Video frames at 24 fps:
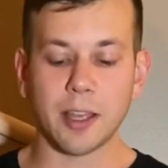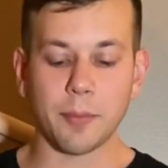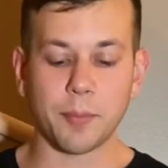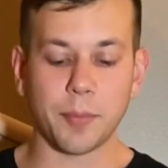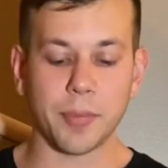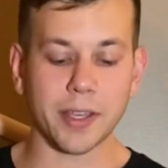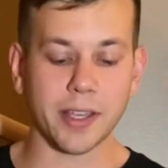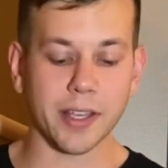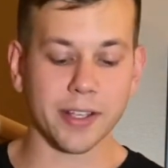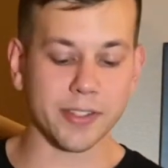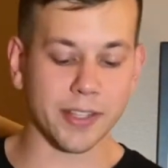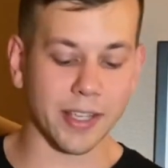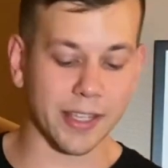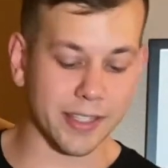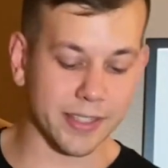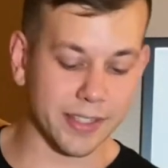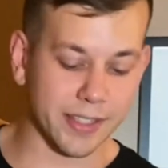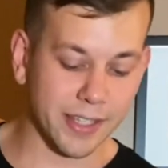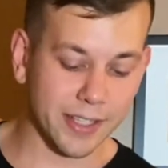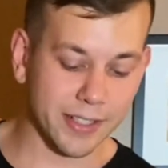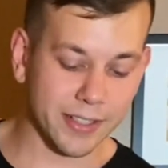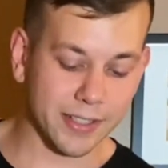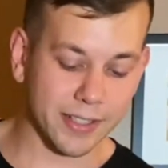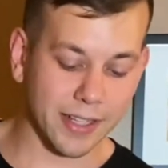because a
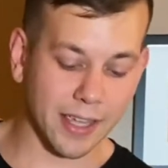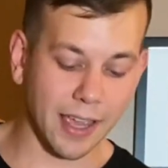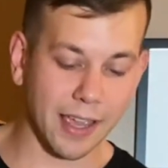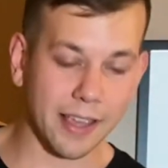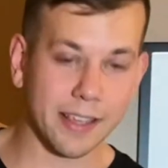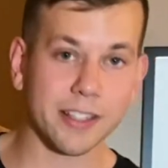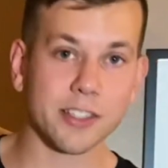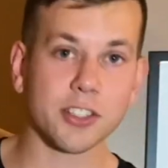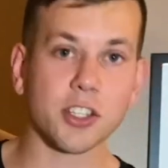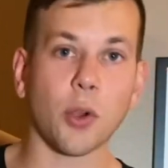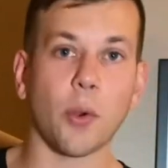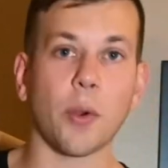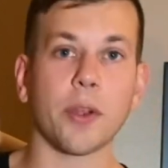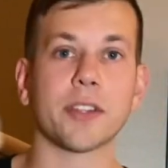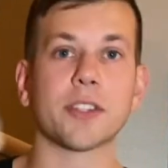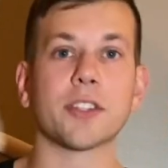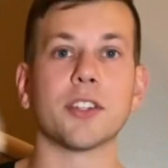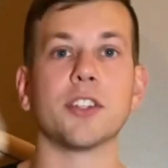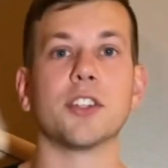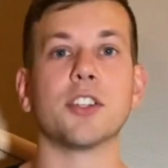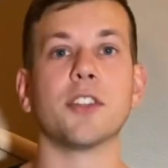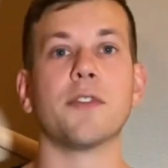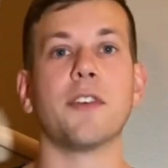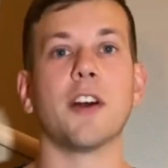yeast cake is going to
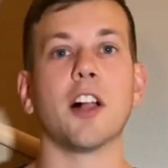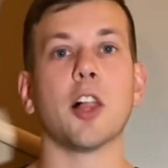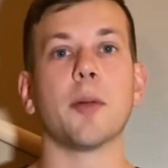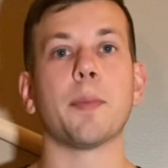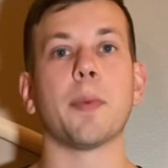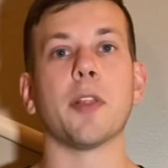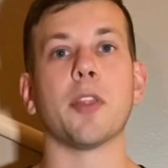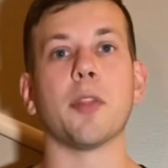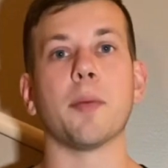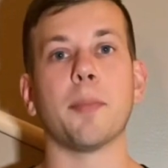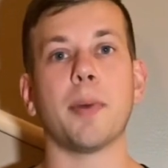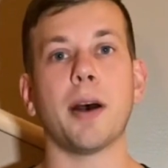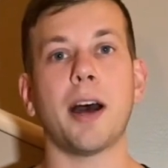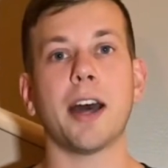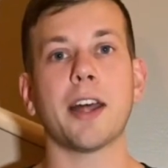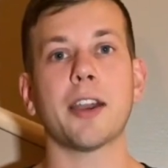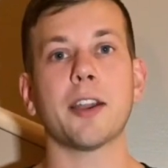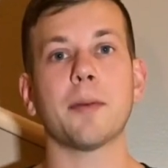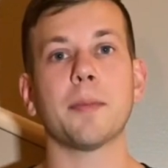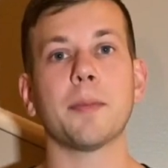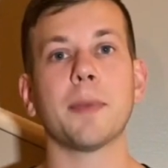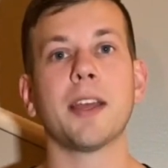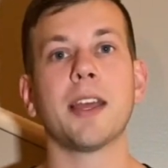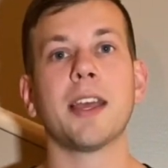develop on the
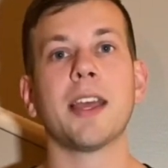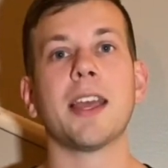bottom,